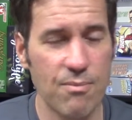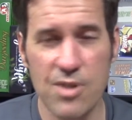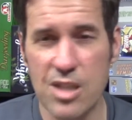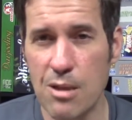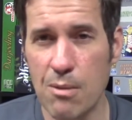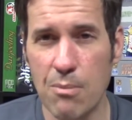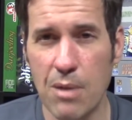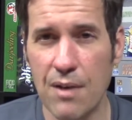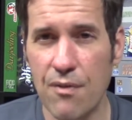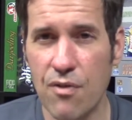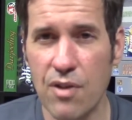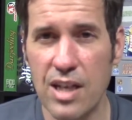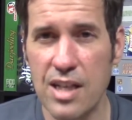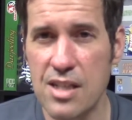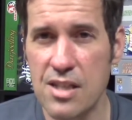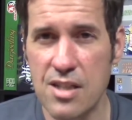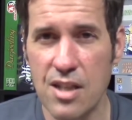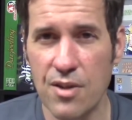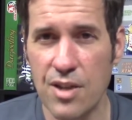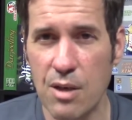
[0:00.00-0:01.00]
Some of my
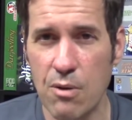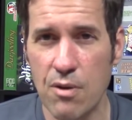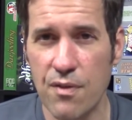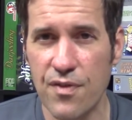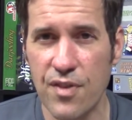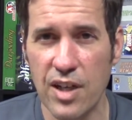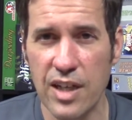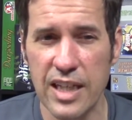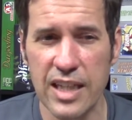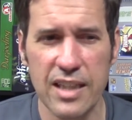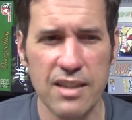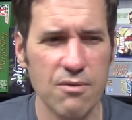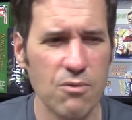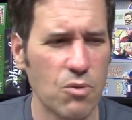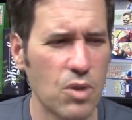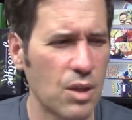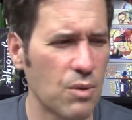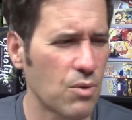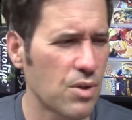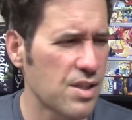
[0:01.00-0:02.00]
friends thought they were funny.
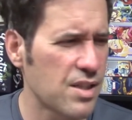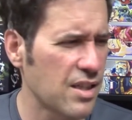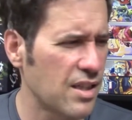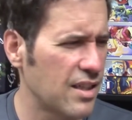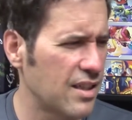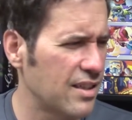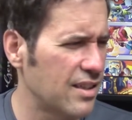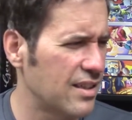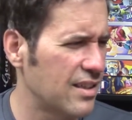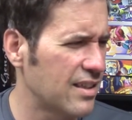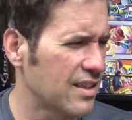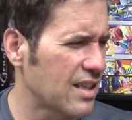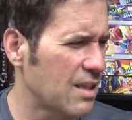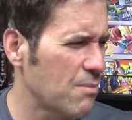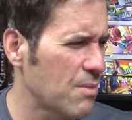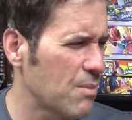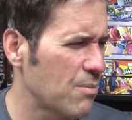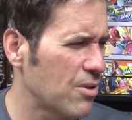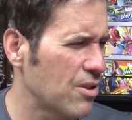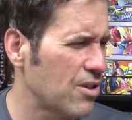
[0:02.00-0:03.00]
One was, uh, I can't
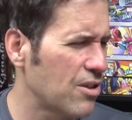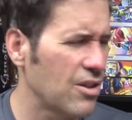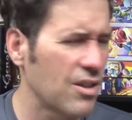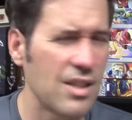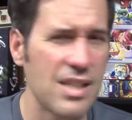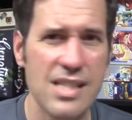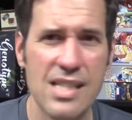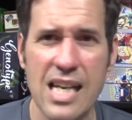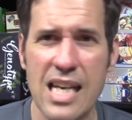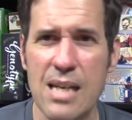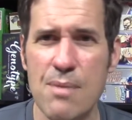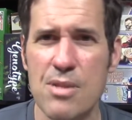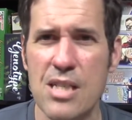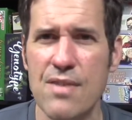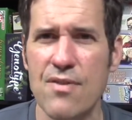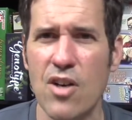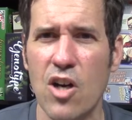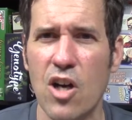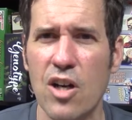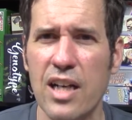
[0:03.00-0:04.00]
remember his name,
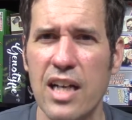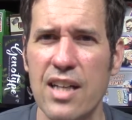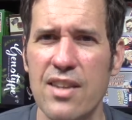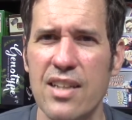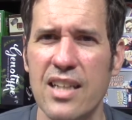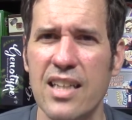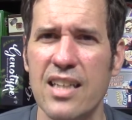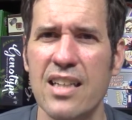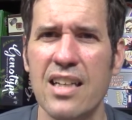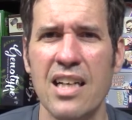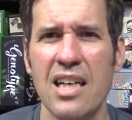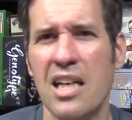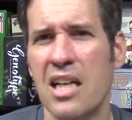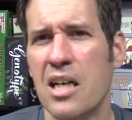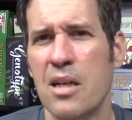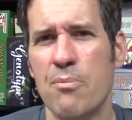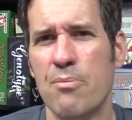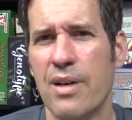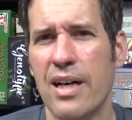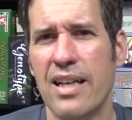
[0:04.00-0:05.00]
Stephen Hawking, I think
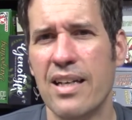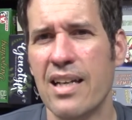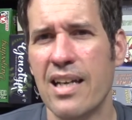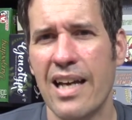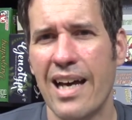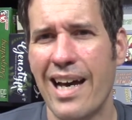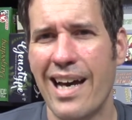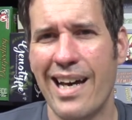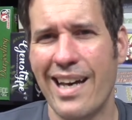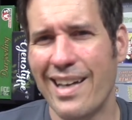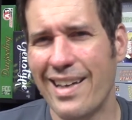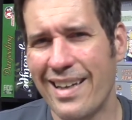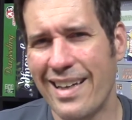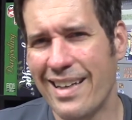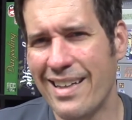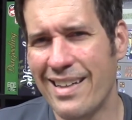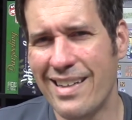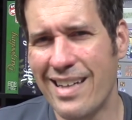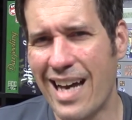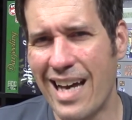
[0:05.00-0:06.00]
but uh,
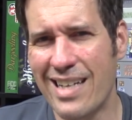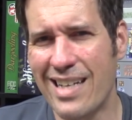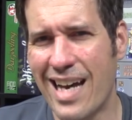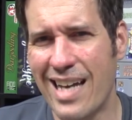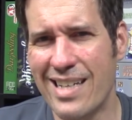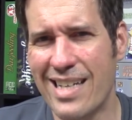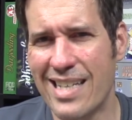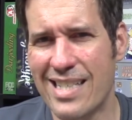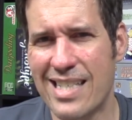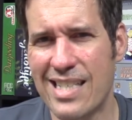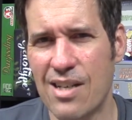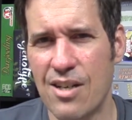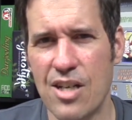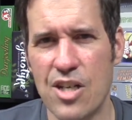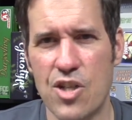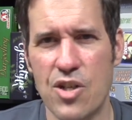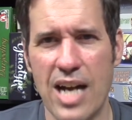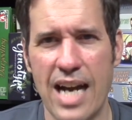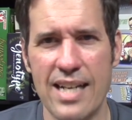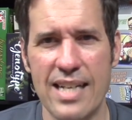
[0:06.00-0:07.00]
not, not necessary to
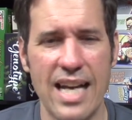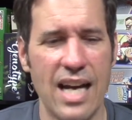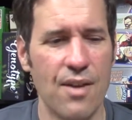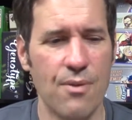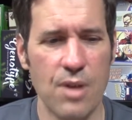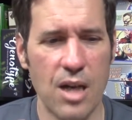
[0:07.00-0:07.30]
track down.